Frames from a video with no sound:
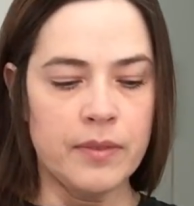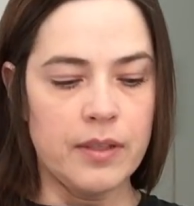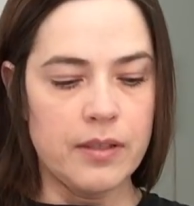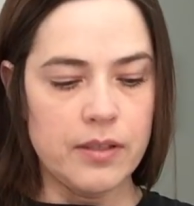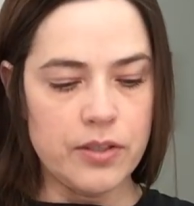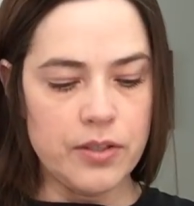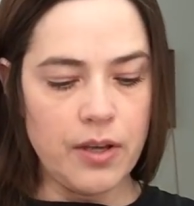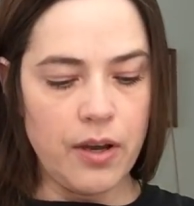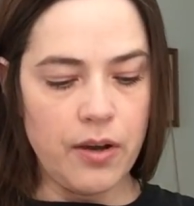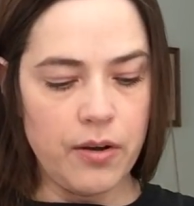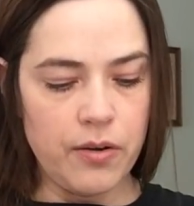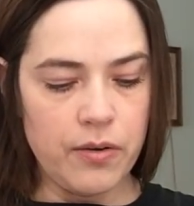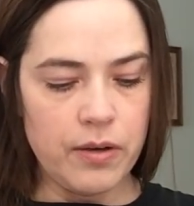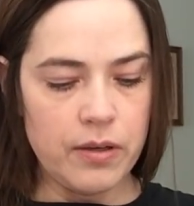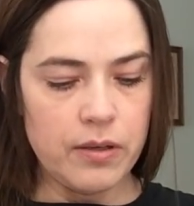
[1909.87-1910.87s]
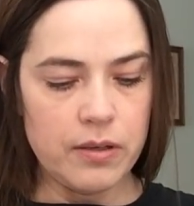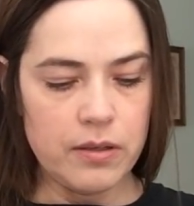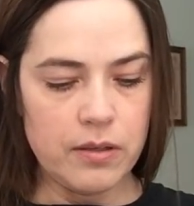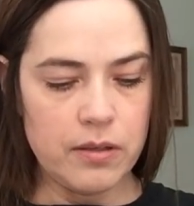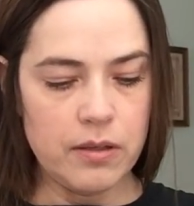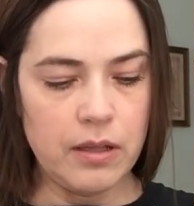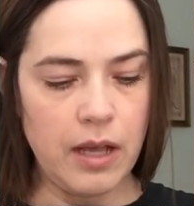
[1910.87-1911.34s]
So
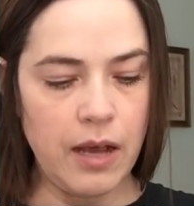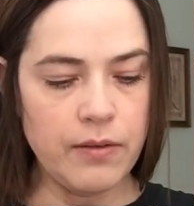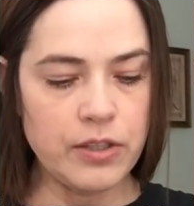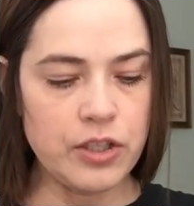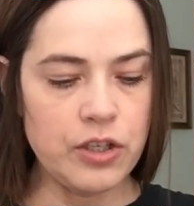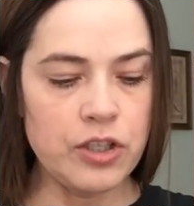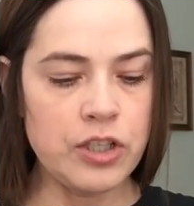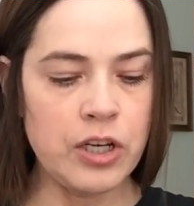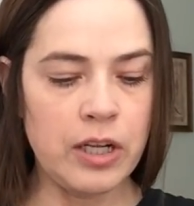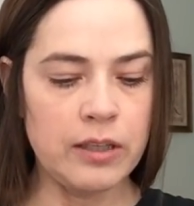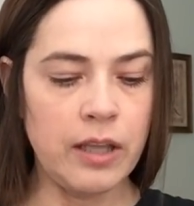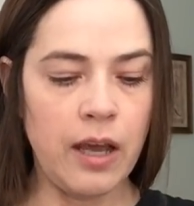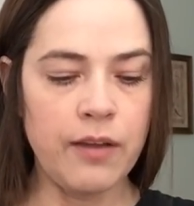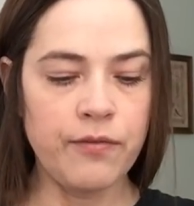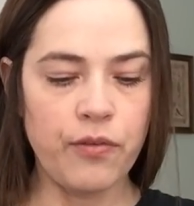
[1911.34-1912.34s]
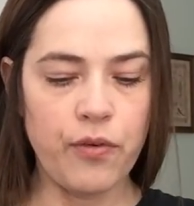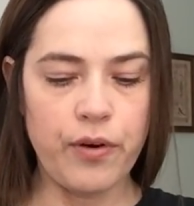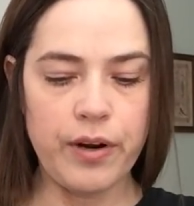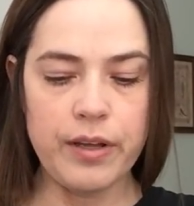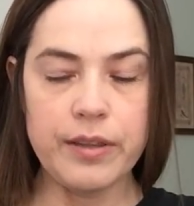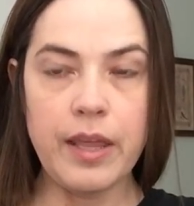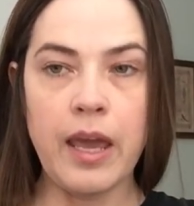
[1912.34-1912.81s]
I was searching online for
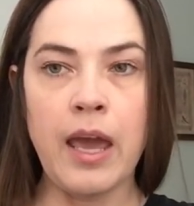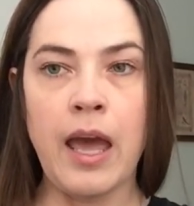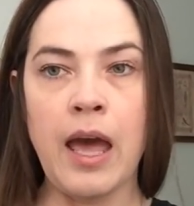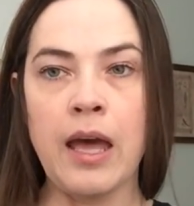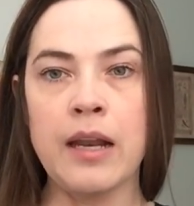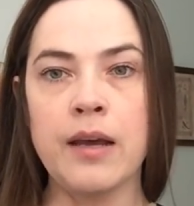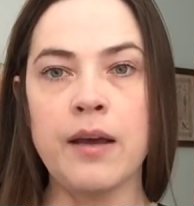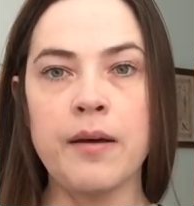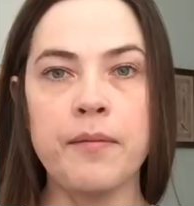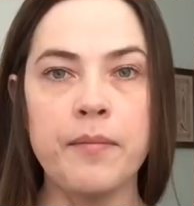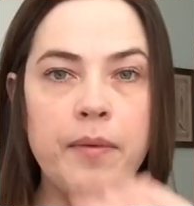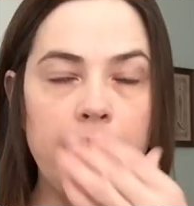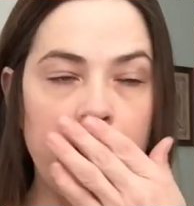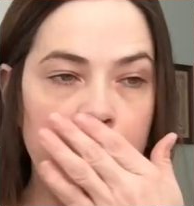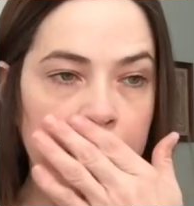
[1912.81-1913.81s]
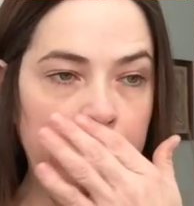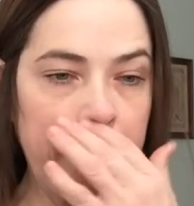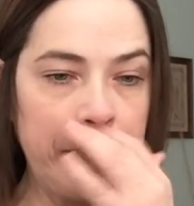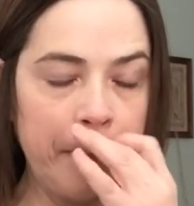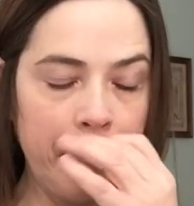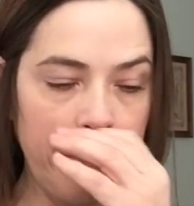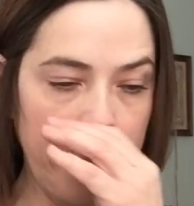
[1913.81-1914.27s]
it. They had
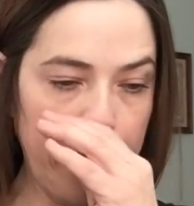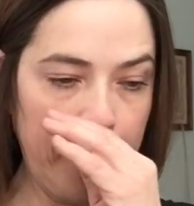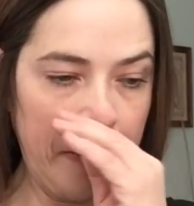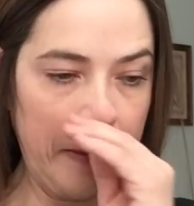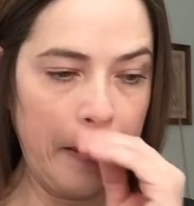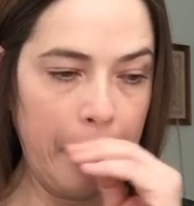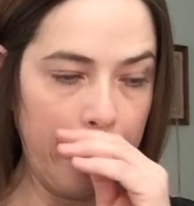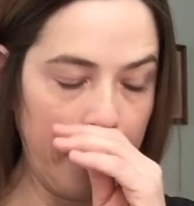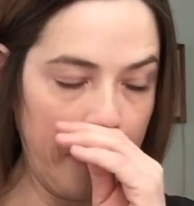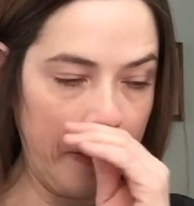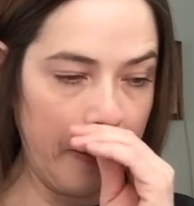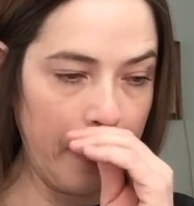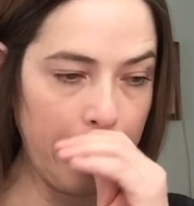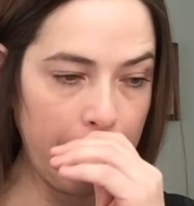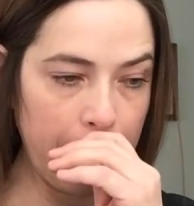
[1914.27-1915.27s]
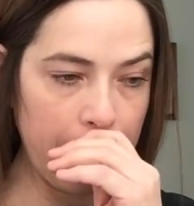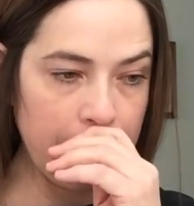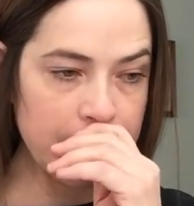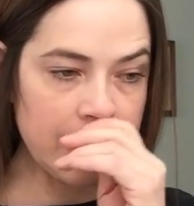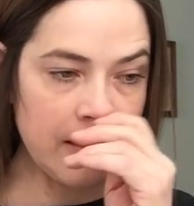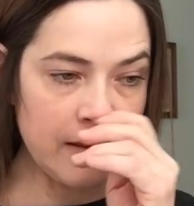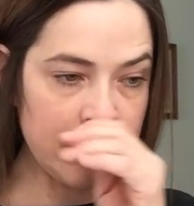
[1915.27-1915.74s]
them. I
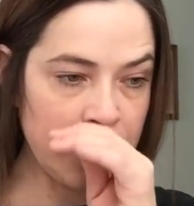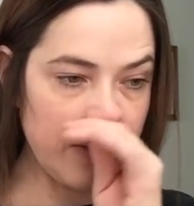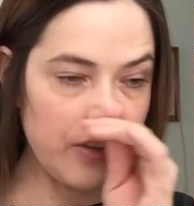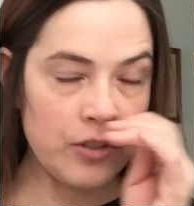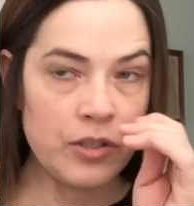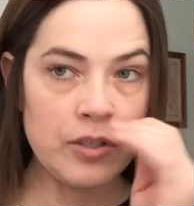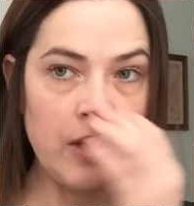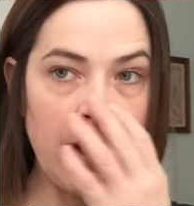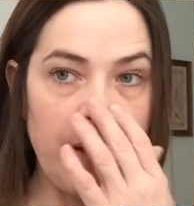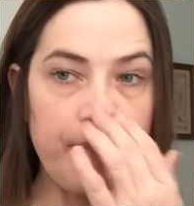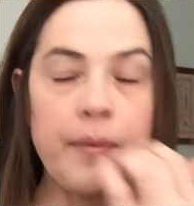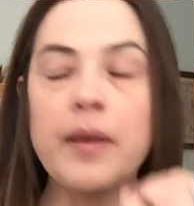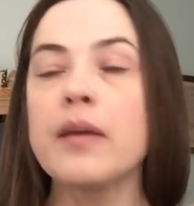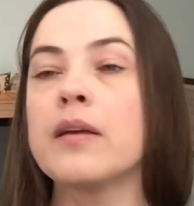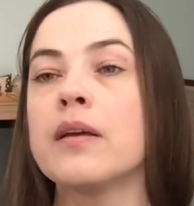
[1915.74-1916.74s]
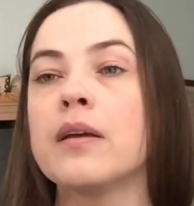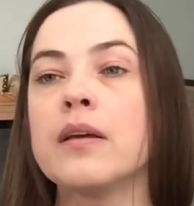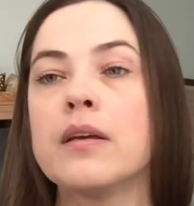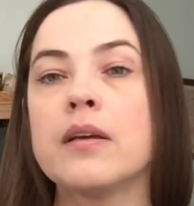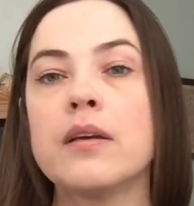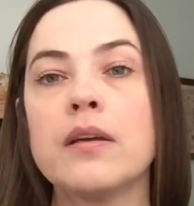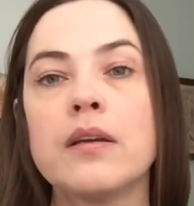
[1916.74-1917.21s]
saw another shop.
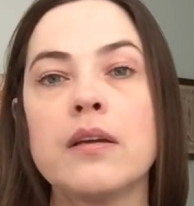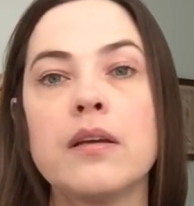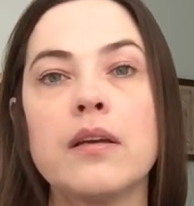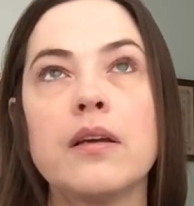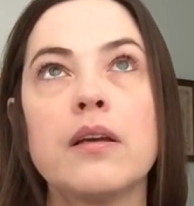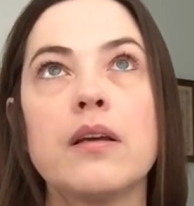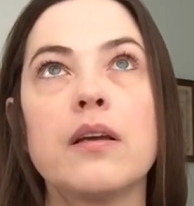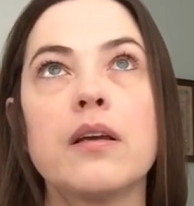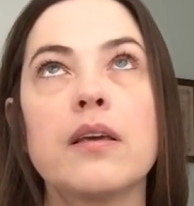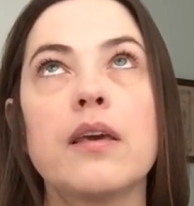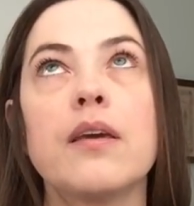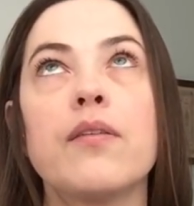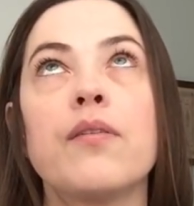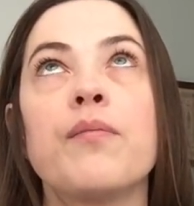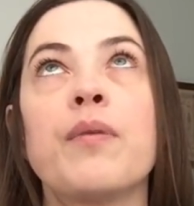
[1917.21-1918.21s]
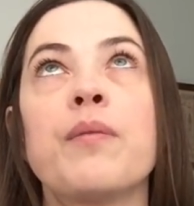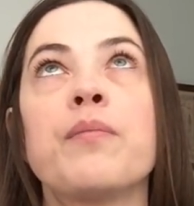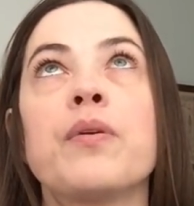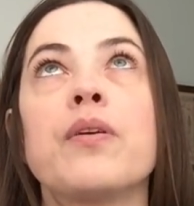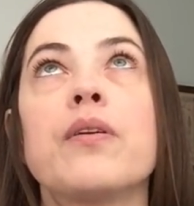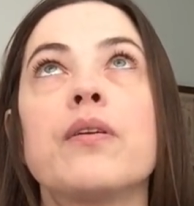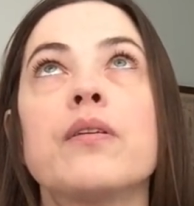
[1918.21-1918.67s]
I can't
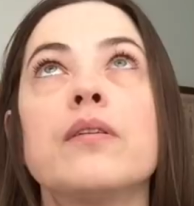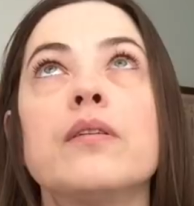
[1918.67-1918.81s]
remember.